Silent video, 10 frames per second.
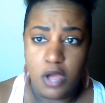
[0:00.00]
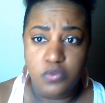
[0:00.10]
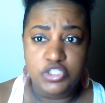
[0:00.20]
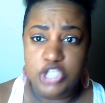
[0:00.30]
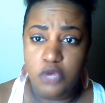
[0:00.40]

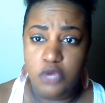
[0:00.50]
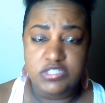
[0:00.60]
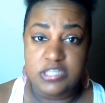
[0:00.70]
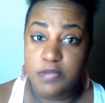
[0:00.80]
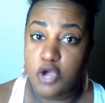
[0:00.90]
showed
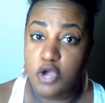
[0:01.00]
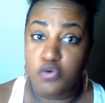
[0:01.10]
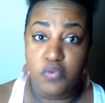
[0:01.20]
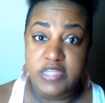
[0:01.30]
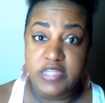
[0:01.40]
some
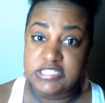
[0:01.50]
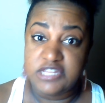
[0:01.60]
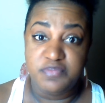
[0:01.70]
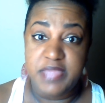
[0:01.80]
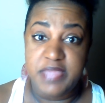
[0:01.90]

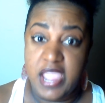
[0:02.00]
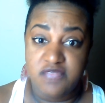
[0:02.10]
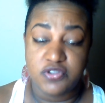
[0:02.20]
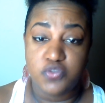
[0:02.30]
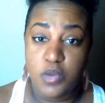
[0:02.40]
aggressive
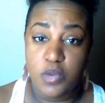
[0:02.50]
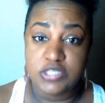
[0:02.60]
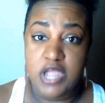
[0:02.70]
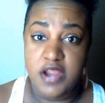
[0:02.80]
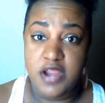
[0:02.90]
behavior towards
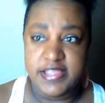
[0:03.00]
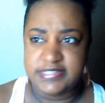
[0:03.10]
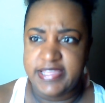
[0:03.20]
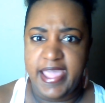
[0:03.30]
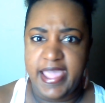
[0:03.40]
her. Yes,
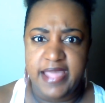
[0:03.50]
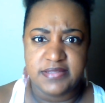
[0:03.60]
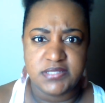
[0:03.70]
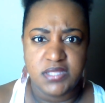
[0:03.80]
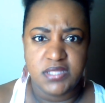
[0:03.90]
he
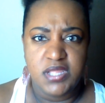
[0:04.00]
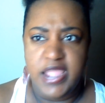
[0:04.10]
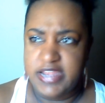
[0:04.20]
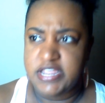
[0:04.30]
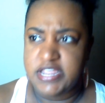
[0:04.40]
has.
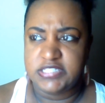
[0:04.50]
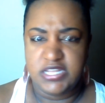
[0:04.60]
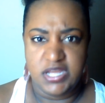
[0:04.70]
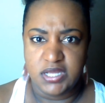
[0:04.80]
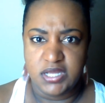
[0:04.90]
And yes, he
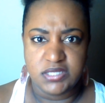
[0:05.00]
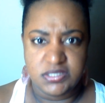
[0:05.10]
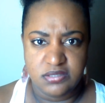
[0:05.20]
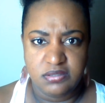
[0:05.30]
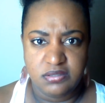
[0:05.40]

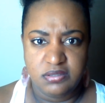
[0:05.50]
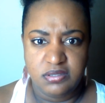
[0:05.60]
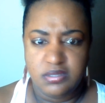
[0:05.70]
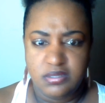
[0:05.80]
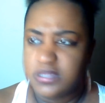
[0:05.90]
does.
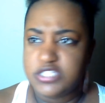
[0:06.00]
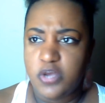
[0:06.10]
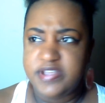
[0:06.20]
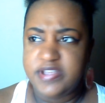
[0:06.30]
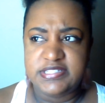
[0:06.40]

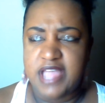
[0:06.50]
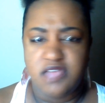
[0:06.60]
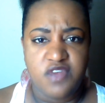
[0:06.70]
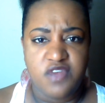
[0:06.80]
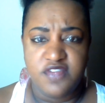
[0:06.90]
So it's
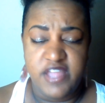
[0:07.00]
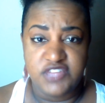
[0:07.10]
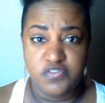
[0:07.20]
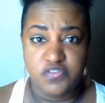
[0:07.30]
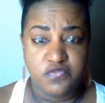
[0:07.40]
not far
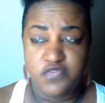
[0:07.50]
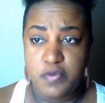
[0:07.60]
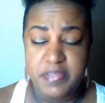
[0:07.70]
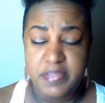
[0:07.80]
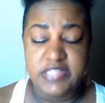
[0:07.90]
fetched for
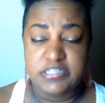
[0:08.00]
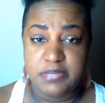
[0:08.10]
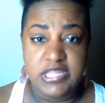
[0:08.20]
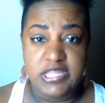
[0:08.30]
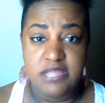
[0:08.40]
me to
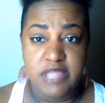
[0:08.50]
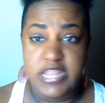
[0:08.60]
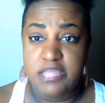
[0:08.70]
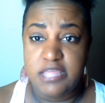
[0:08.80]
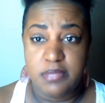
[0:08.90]
believe that
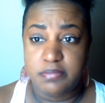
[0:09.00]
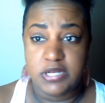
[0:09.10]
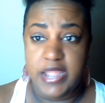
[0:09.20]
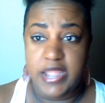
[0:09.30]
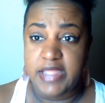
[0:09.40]
he been
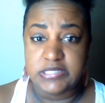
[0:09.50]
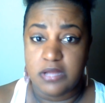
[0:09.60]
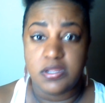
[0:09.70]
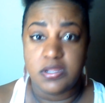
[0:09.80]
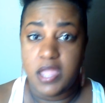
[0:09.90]
putting hands
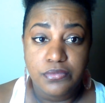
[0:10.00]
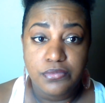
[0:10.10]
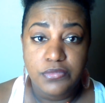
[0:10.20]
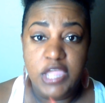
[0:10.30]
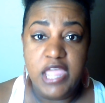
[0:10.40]
on her. Yeah.
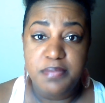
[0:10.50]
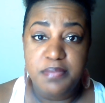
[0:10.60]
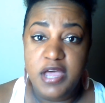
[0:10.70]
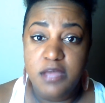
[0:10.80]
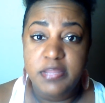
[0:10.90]
In
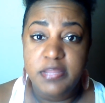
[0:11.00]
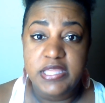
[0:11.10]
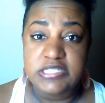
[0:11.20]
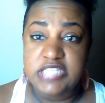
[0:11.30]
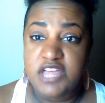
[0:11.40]
public
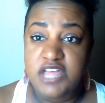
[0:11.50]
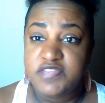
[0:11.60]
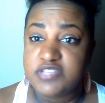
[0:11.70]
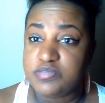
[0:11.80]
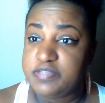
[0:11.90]
and stuff,
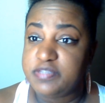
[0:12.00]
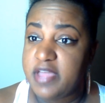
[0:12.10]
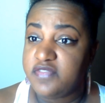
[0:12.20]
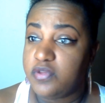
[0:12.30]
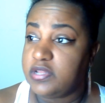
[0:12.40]
he's
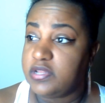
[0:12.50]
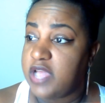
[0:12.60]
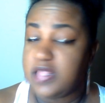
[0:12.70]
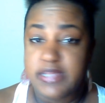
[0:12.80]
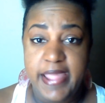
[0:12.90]
respectful and
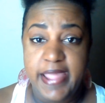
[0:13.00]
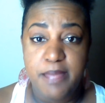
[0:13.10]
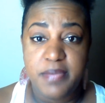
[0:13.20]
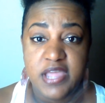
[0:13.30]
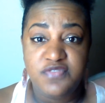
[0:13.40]
all of
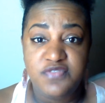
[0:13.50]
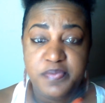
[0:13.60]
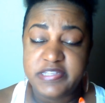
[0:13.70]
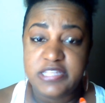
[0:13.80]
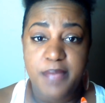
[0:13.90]
that. But if you
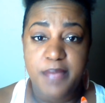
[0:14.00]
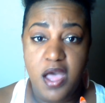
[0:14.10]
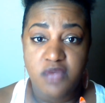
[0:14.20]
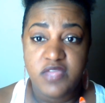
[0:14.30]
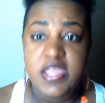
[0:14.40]
piss him
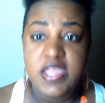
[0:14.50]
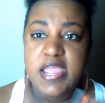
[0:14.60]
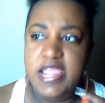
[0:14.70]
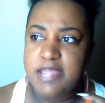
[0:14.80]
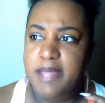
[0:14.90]
off,
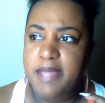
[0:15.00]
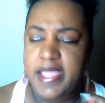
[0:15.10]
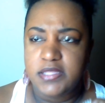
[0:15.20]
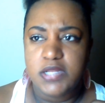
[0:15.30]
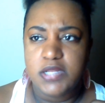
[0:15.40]
he might,